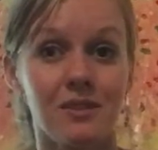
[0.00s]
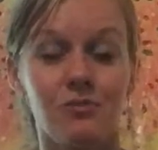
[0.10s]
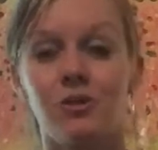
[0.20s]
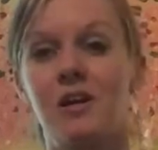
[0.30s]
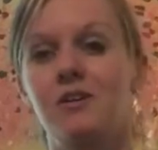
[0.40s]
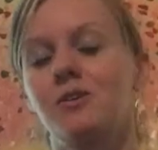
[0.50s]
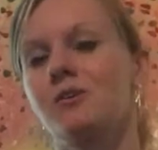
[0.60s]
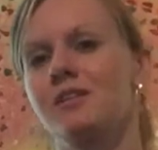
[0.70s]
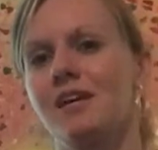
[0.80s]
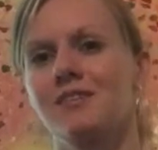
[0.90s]
If you're at
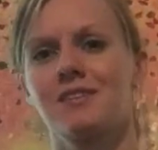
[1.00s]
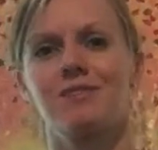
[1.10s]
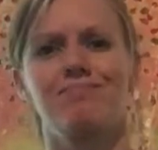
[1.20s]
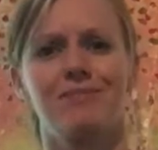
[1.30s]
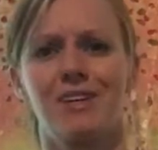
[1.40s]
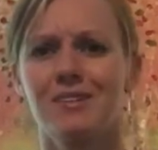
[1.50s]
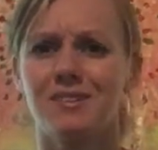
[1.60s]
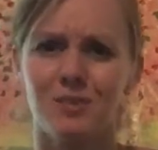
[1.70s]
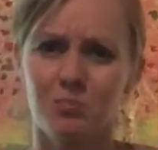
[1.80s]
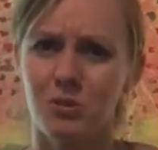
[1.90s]
your desk, kind
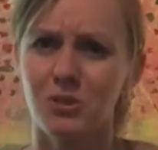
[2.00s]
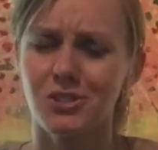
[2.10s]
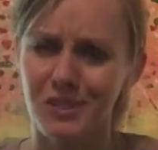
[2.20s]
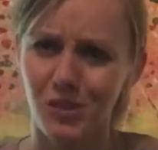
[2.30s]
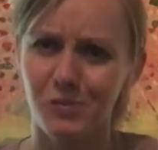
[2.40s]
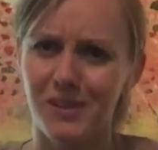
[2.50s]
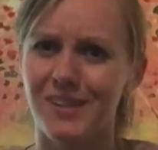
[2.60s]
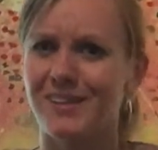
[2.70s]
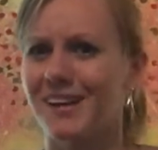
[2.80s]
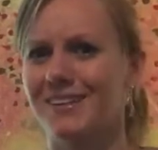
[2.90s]
of splurge a little bit
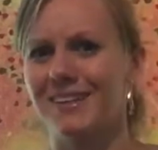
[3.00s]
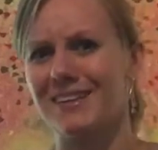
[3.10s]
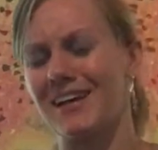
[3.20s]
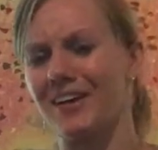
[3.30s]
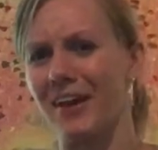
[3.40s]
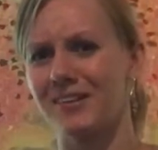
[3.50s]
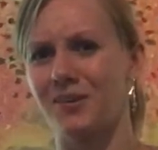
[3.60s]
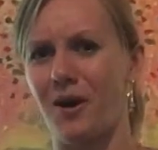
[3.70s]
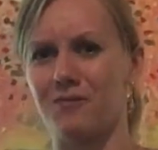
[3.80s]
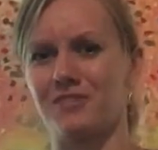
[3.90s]
in that nice
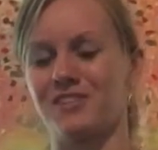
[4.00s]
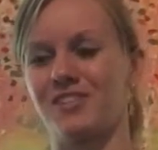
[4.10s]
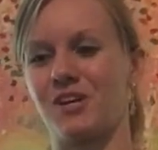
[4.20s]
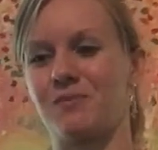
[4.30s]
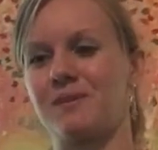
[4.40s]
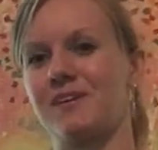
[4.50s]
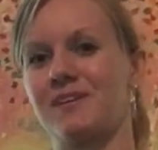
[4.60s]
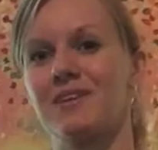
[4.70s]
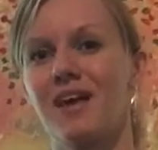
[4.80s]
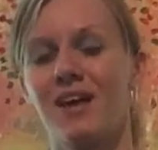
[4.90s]
office chair, because